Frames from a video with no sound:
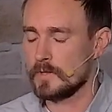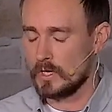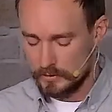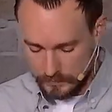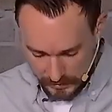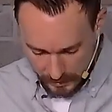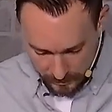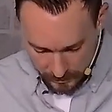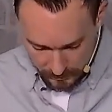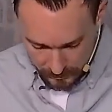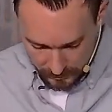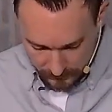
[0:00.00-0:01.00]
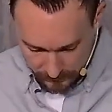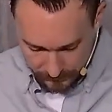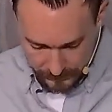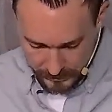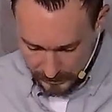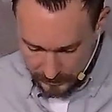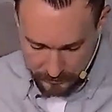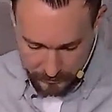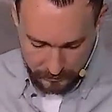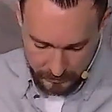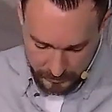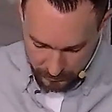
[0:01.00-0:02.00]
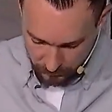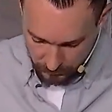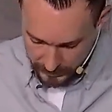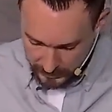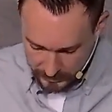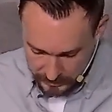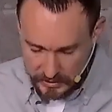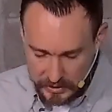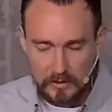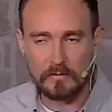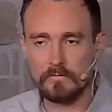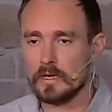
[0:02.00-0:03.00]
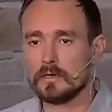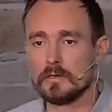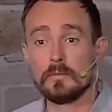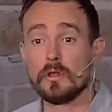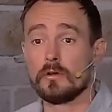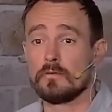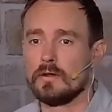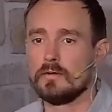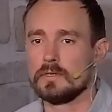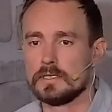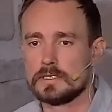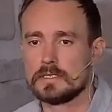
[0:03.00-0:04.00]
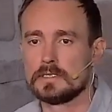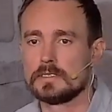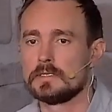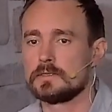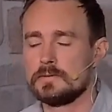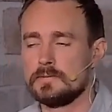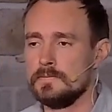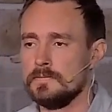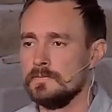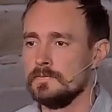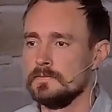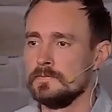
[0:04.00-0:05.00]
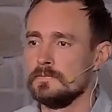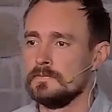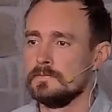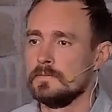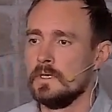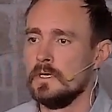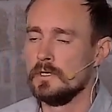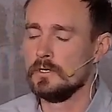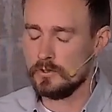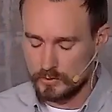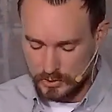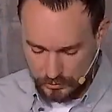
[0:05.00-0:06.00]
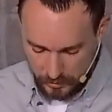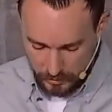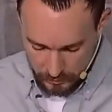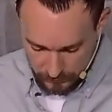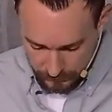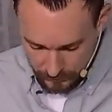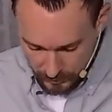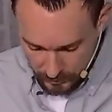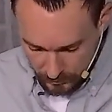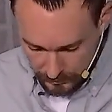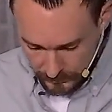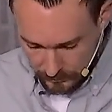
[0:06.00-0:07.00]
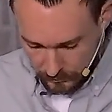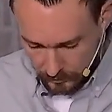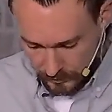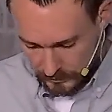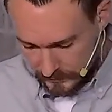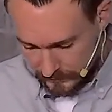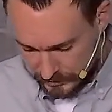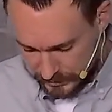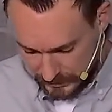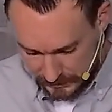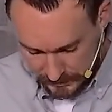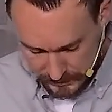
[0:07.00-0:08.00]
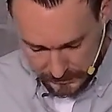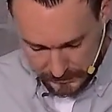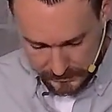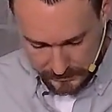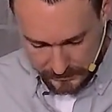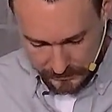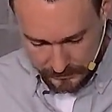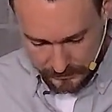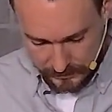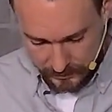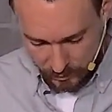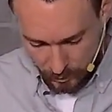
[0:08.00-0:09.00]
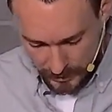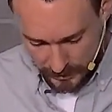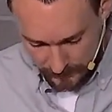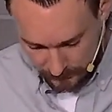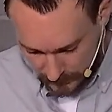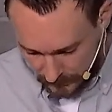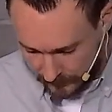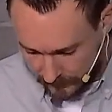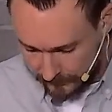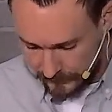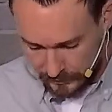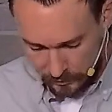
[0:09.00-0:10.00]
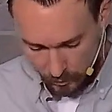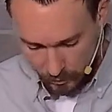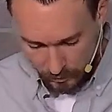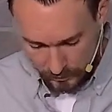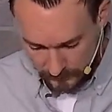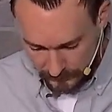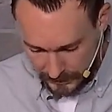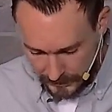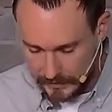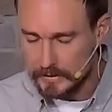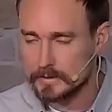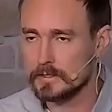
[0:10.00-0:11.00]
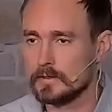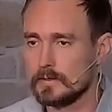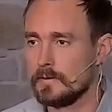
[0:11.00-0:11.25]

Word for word: Are you tired of the anger and the rage and the venom all around us? Do you struggle following the words of Jesus in the way of love in a world of hate?